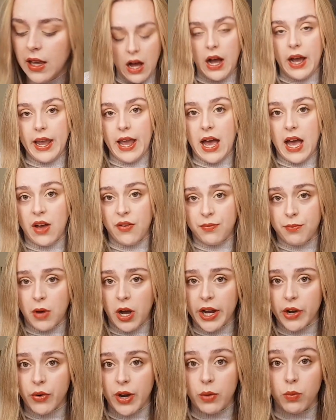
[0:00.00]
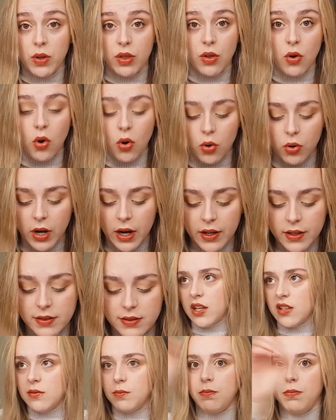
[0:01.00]
I have migraine with aura,
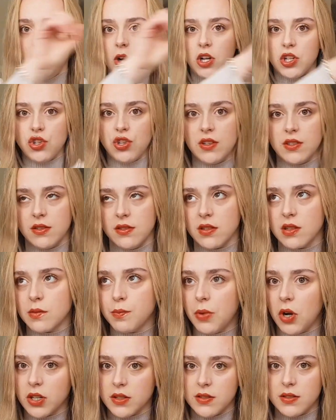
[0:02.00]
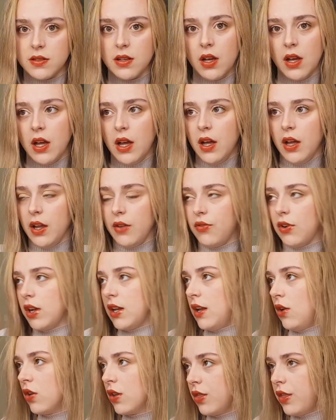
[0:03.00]
blotches and spots. If I
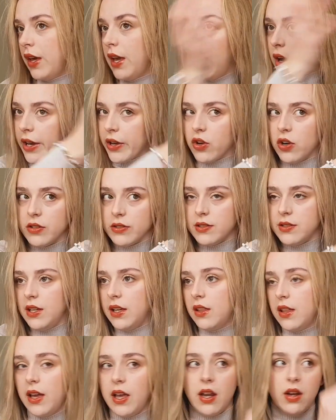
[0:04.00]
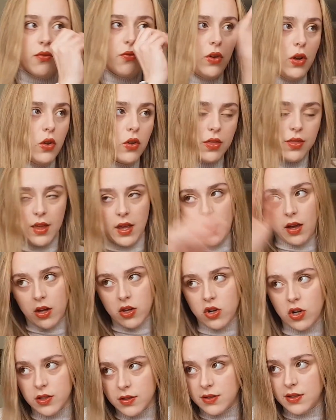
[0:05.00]
look there, I can't see there, and if I look there, I
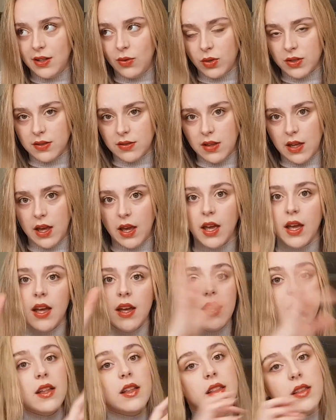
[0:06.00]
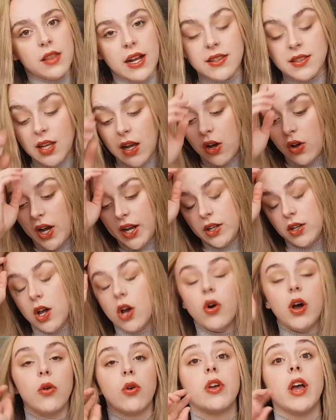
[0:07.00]
can't see what's there. That's how I
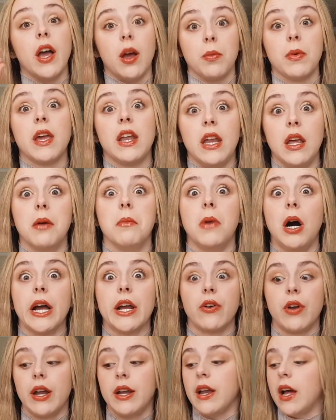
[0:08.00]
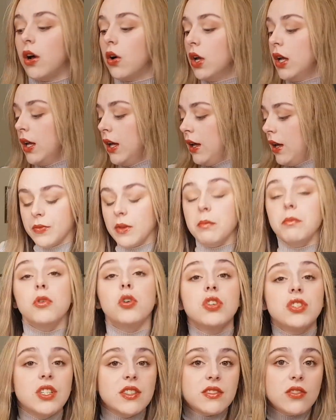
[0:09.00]
know, okay, I'm getting a migraine now.
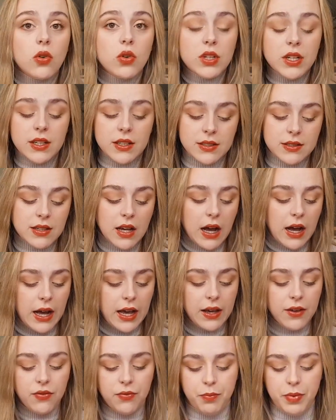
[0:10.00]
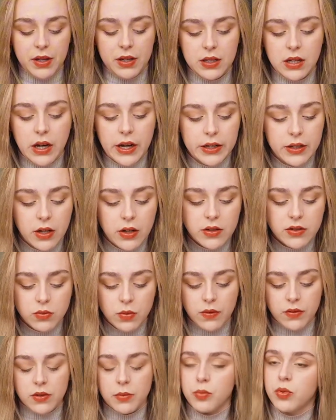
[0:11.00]
Mood disorders. I've been diagnosed
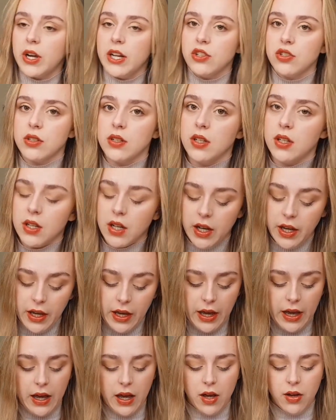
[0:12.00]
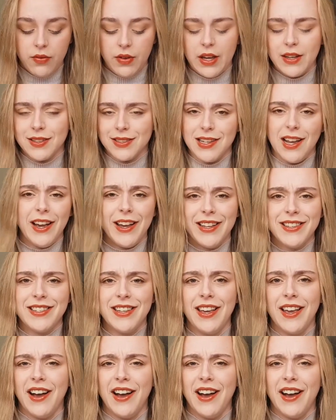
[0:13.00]
with depression. I have anxiety.